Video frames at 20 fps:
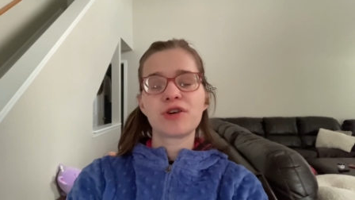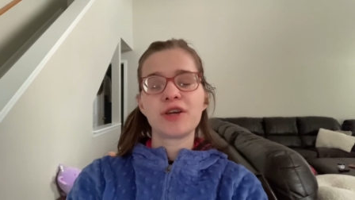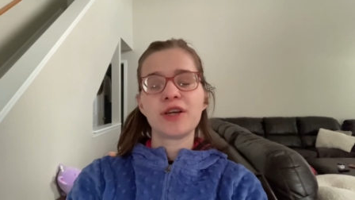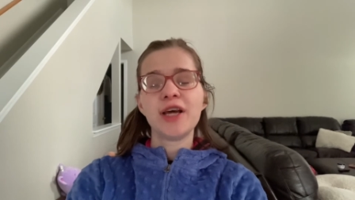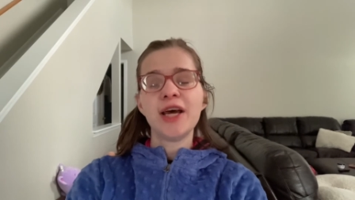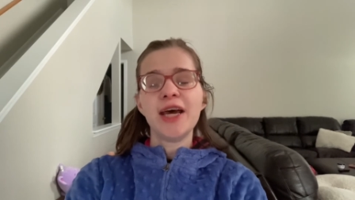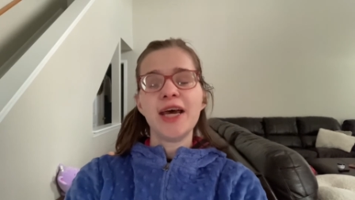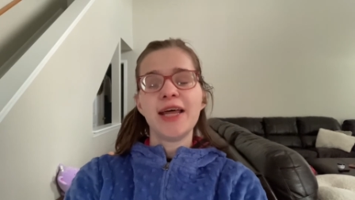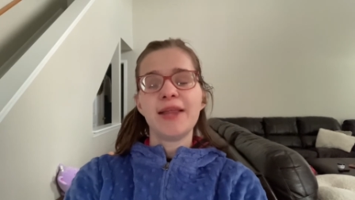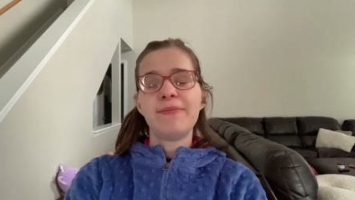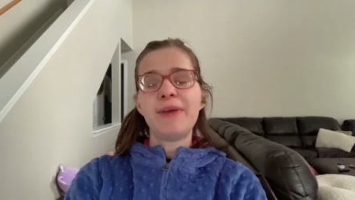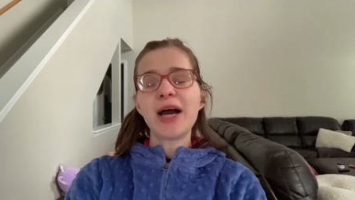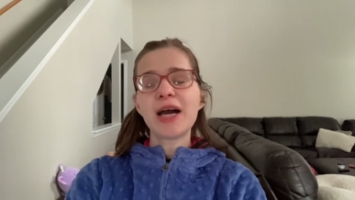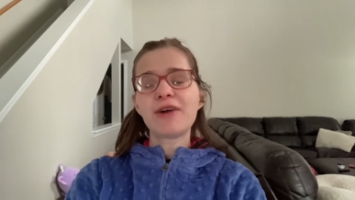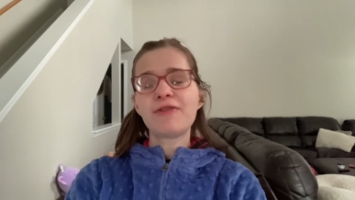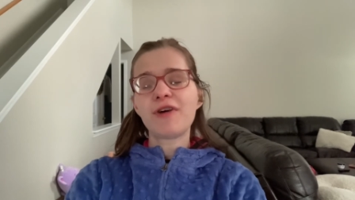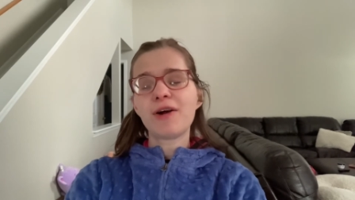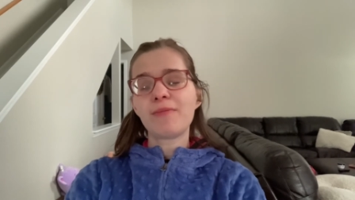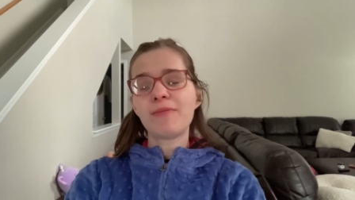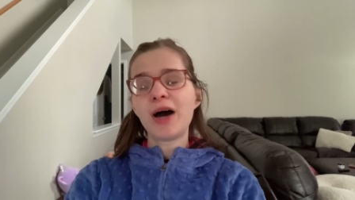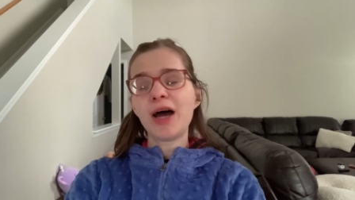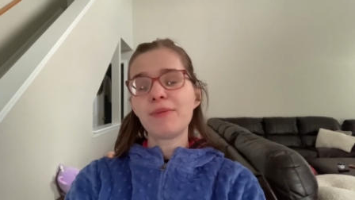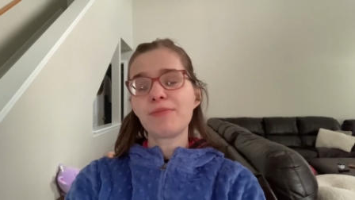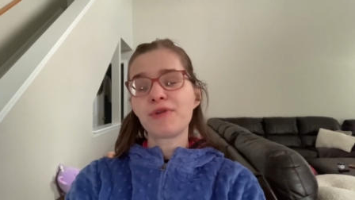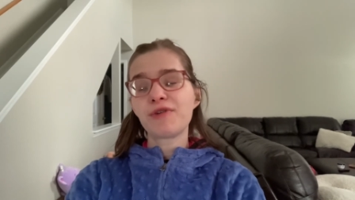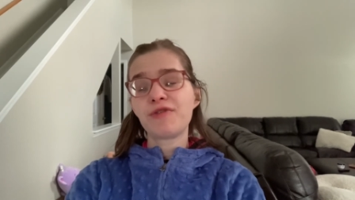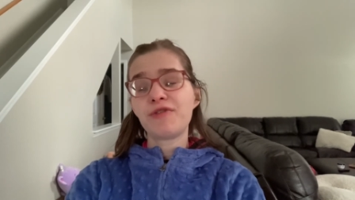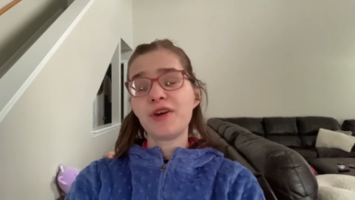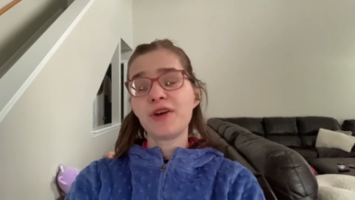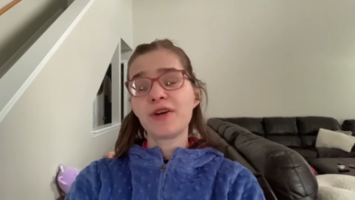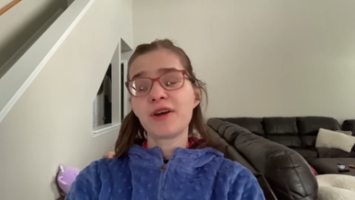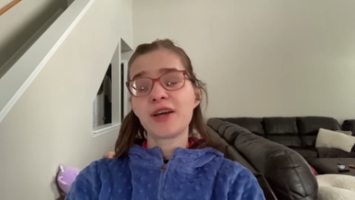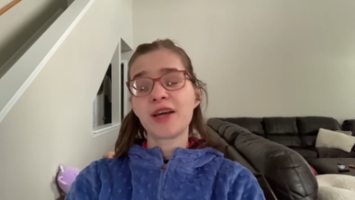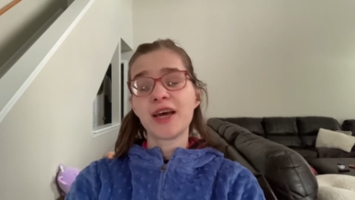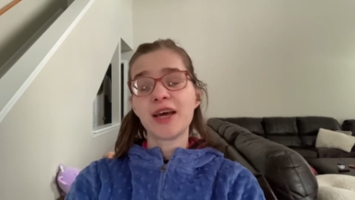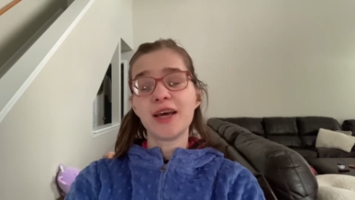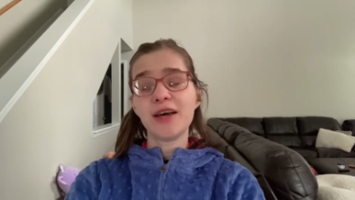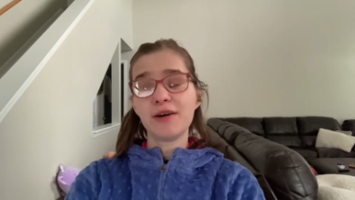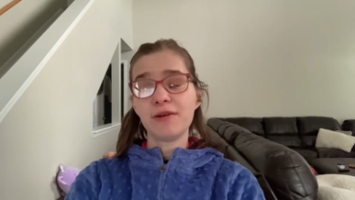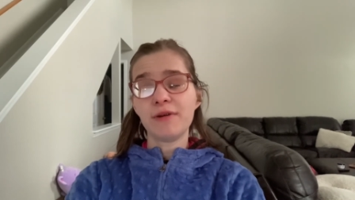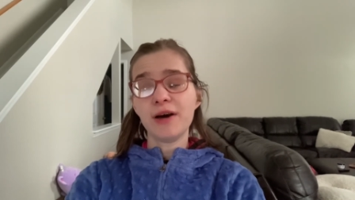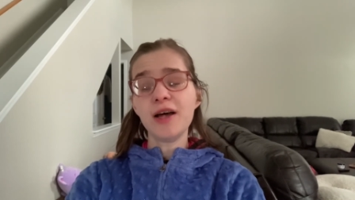And back of our mind, we're fearing it.